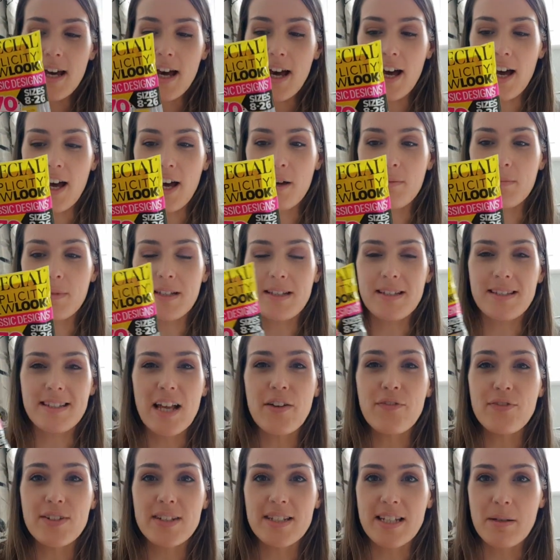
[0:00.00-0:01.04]

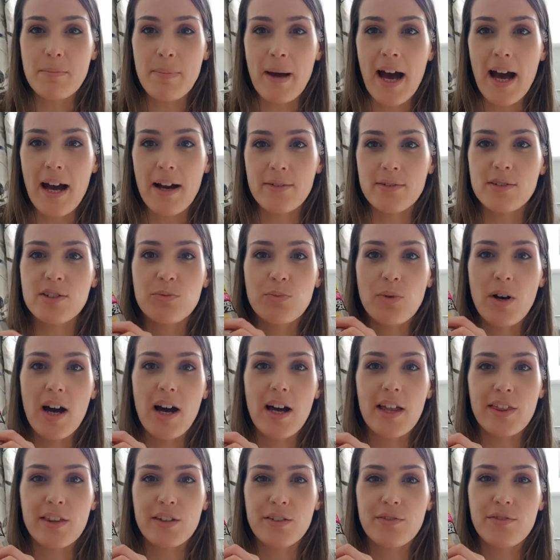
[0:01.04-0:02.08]
£70
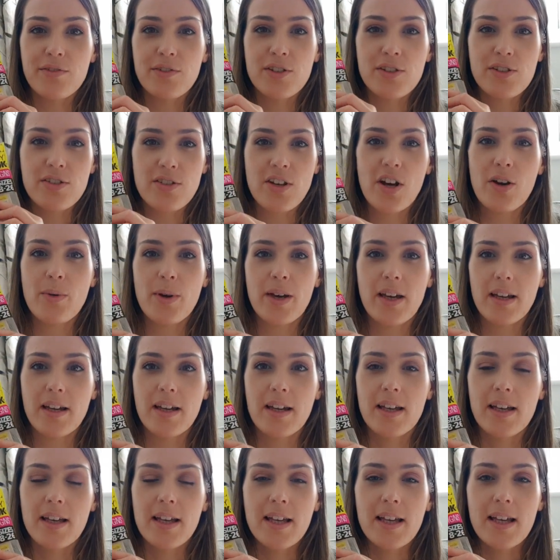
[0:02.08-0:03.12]
worth of
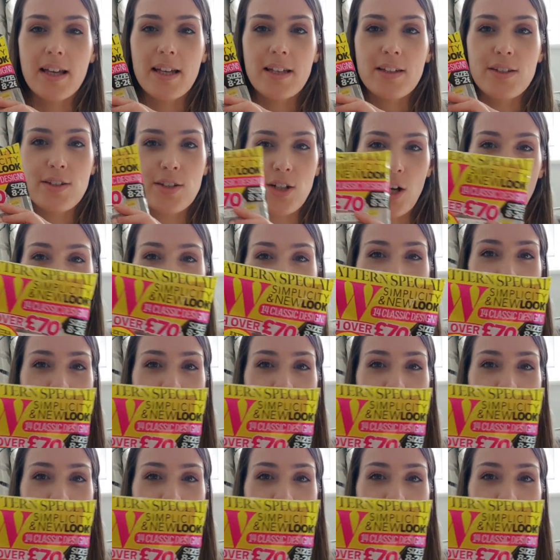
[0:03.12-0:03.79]
sewing stuff